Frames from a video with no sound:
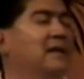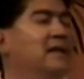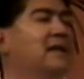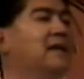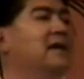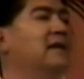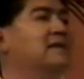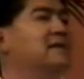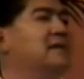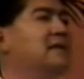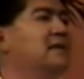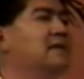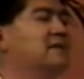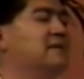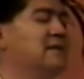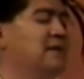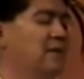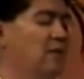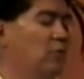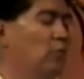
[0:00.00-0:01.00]
He gets
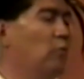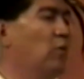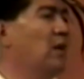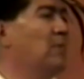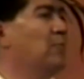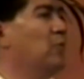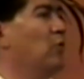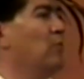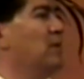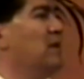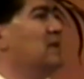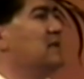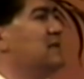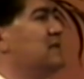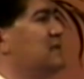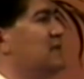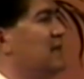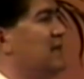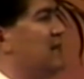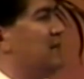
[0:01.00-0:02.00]
his one moment of
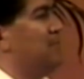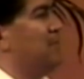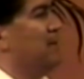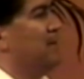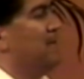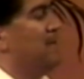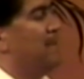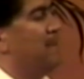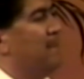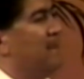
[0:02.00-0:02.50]
sleep,